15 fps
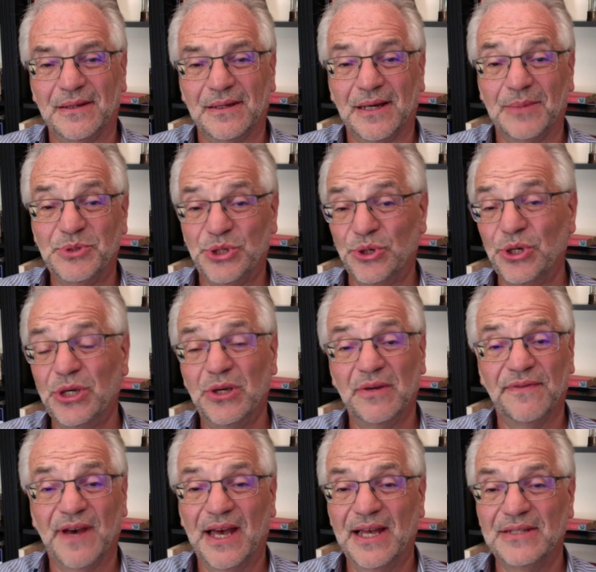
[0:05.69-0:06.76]
I'm sure
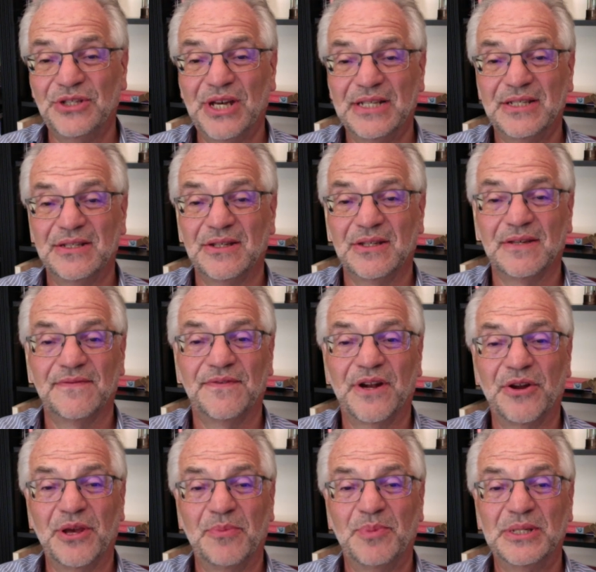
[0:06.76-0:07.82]
you've had yet another
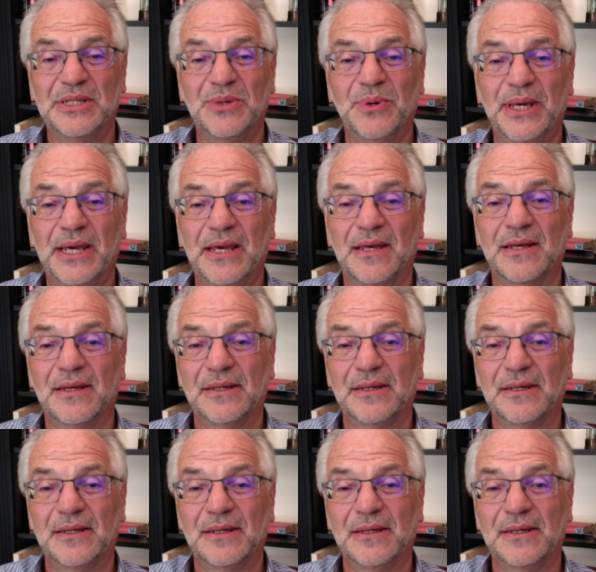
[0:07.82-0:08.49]
very busy week.